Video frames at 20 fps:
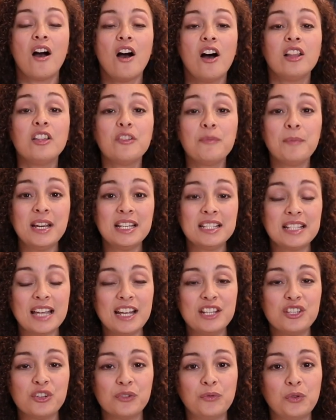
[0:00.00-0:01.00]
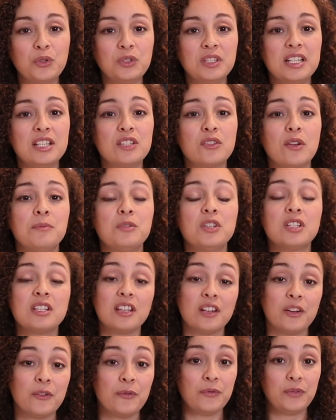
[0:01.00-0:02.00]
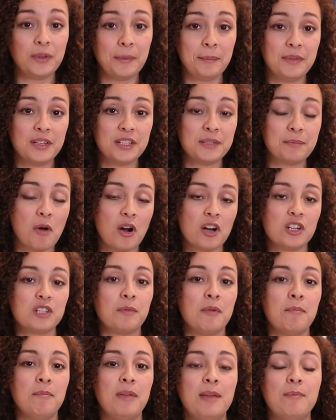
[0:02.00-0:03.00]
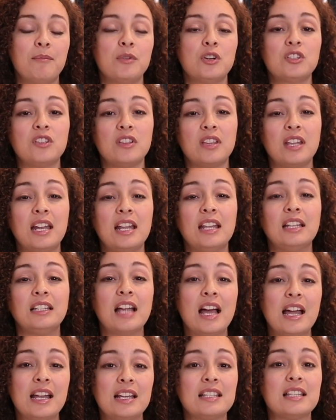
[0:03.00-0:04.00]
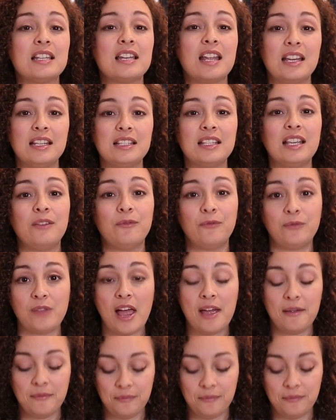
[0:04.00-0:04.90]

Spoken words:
All of my sides are folded, so I'm just gonna flip this parchment paper so that it lies nice and flat.